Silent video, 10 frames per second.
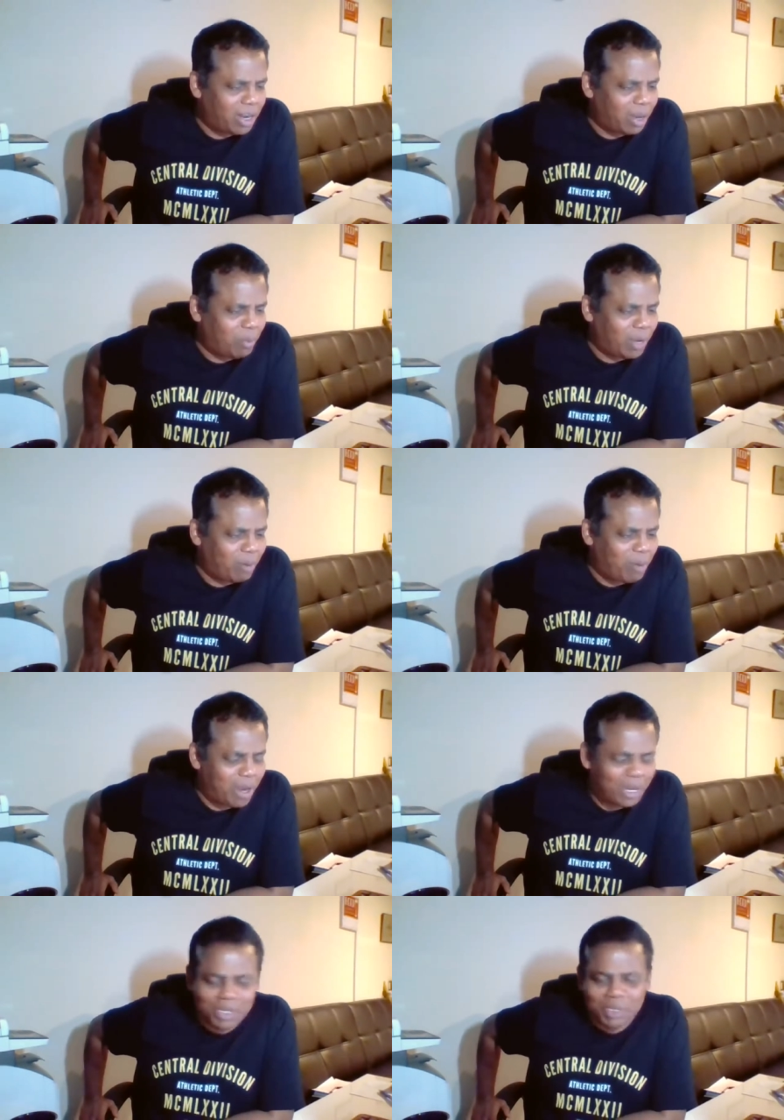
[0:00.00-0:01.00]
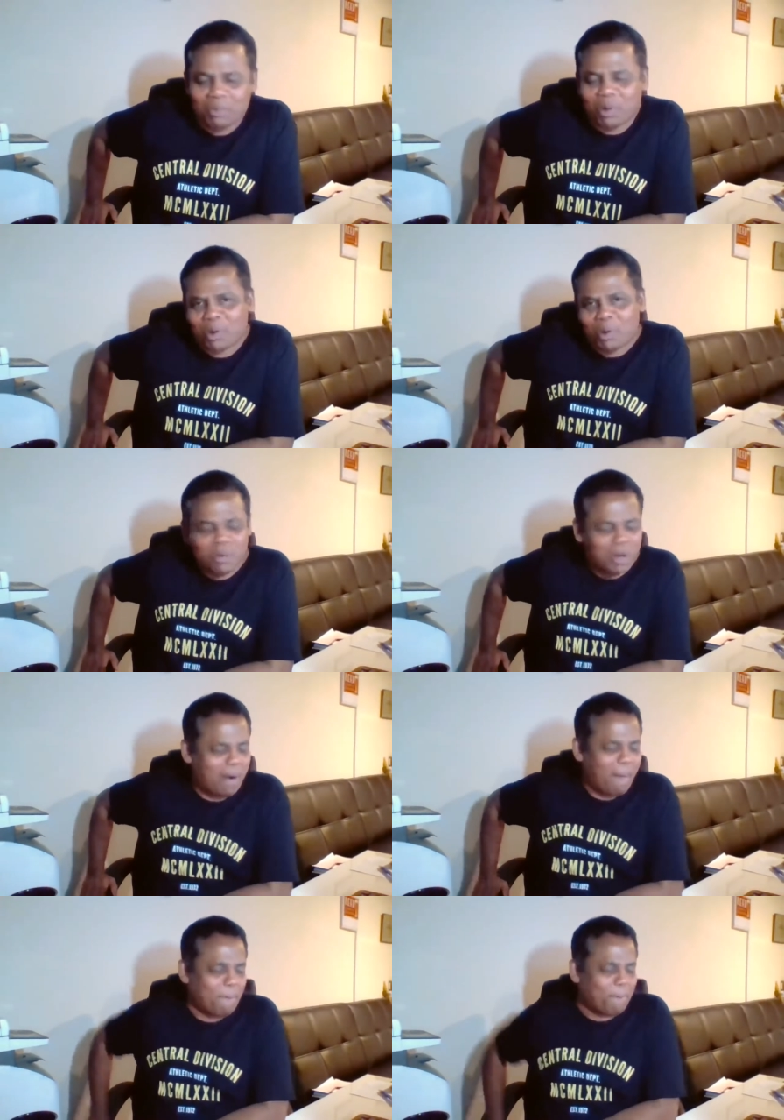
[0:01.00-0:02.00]
complete my diploma?
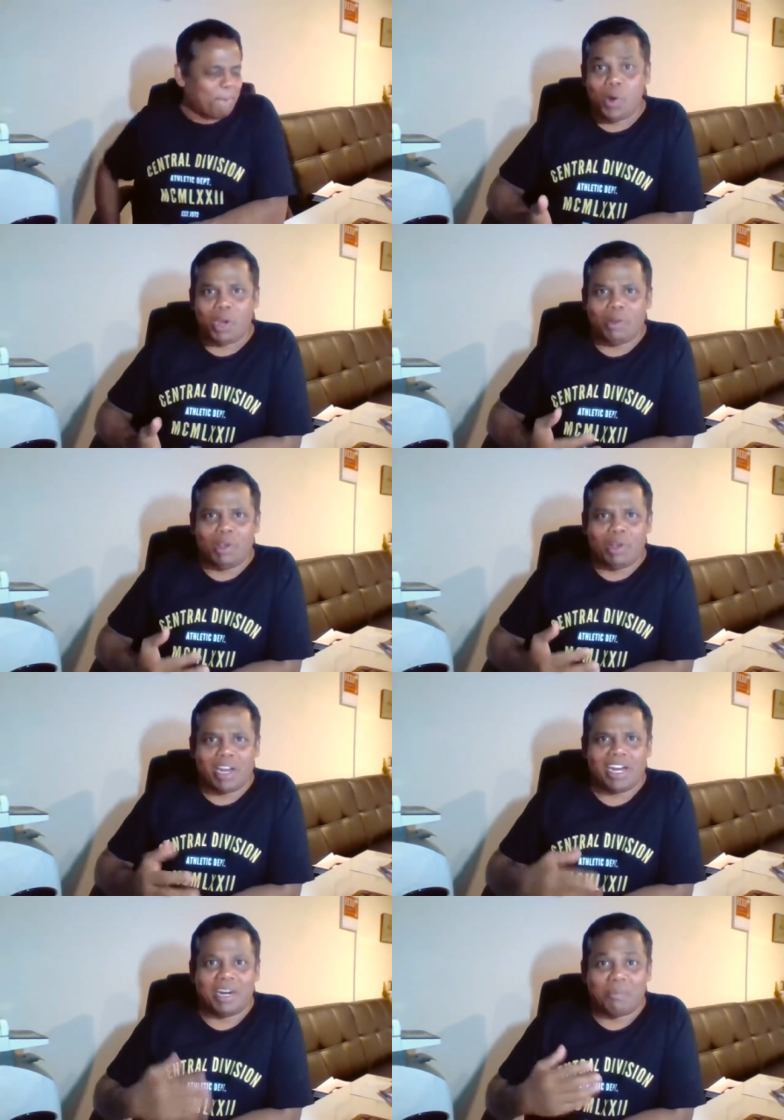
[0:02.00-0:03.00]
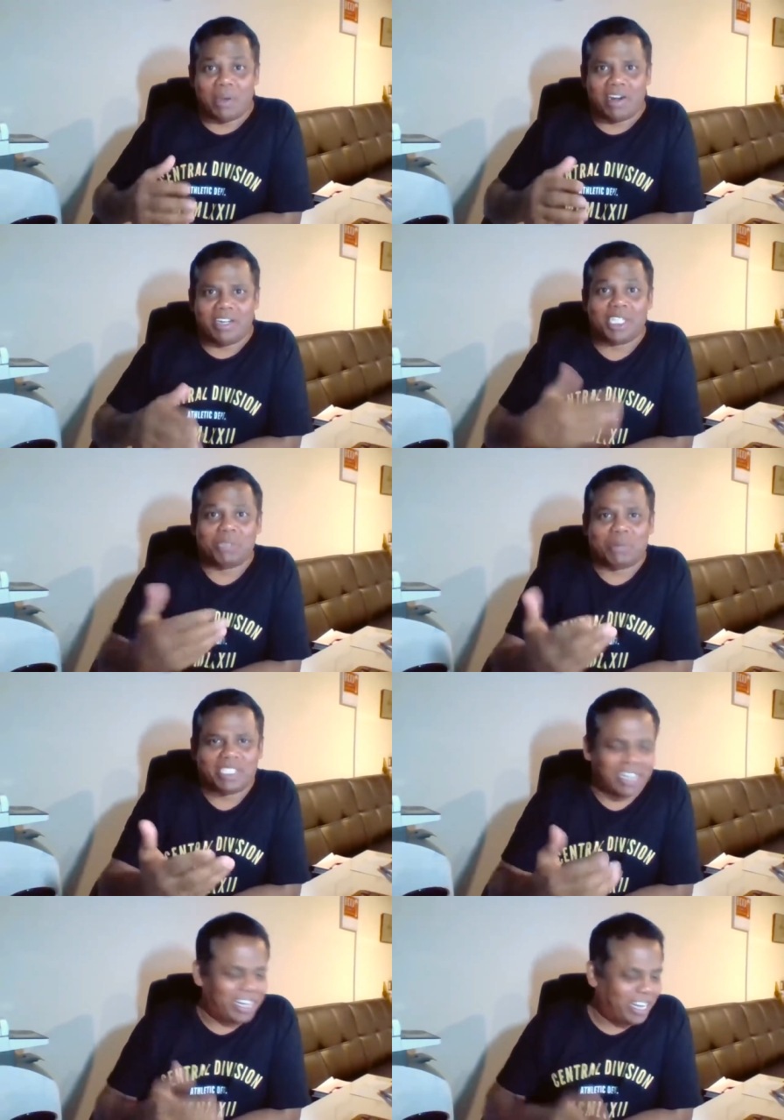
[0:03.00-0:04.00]
No, you will not get a PR just by
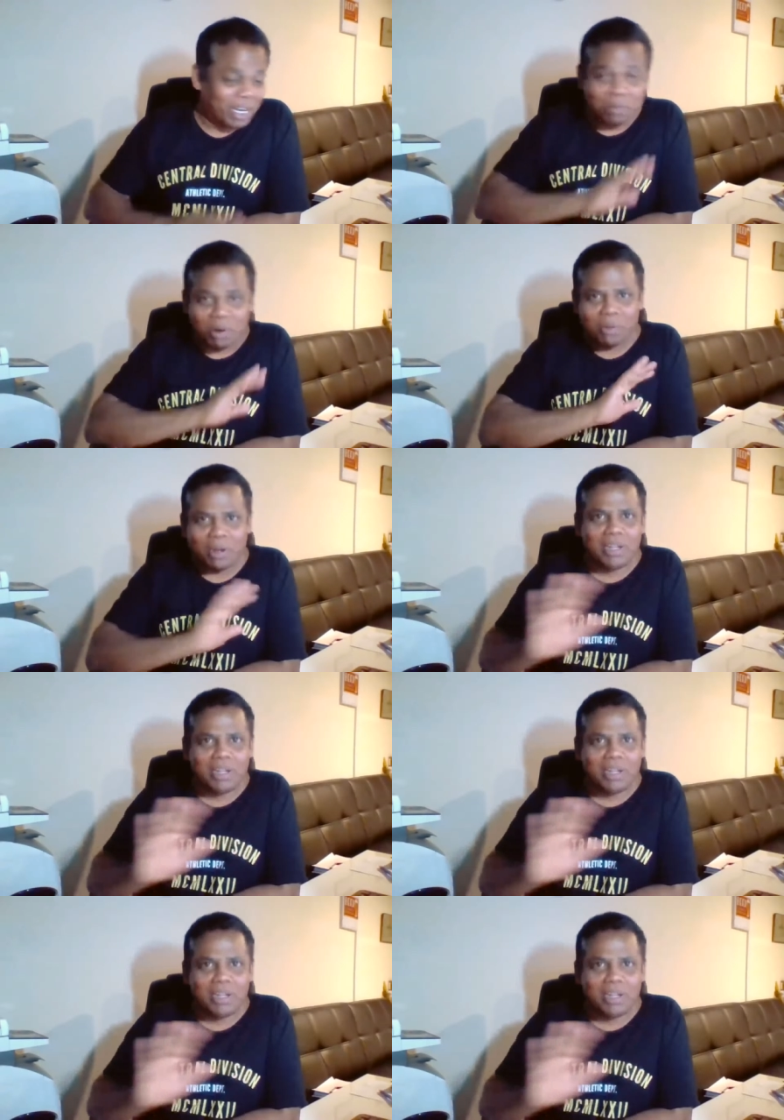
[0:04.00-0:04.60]
studying a diploma.